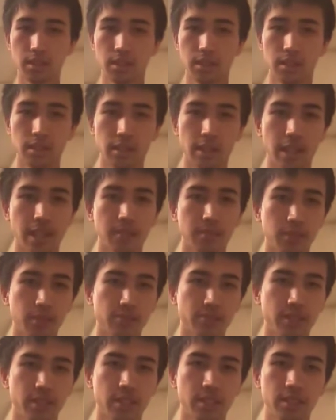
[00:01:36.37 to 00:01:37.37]
the
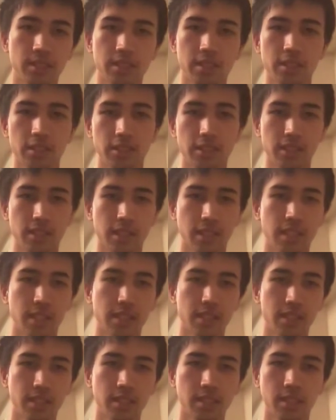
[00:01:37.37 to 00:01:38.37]
atmosphere, into the
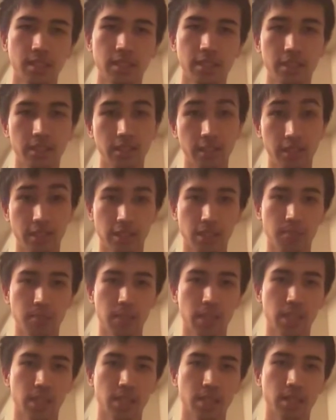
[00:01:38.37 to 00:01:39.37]
sky, in
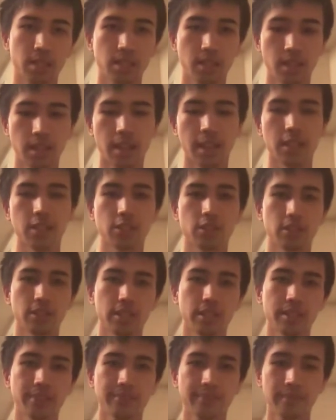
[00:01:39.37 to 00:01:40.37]
space,
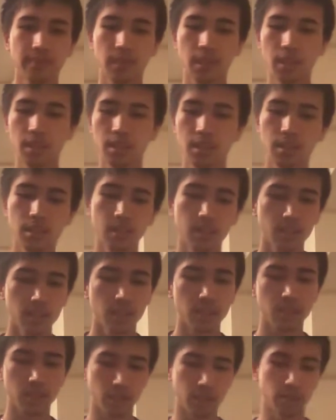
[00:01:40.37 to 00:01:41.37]
actually.
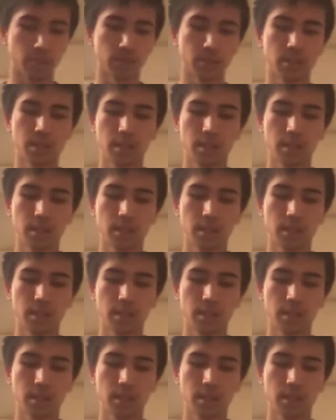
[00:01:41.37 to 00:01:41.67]
So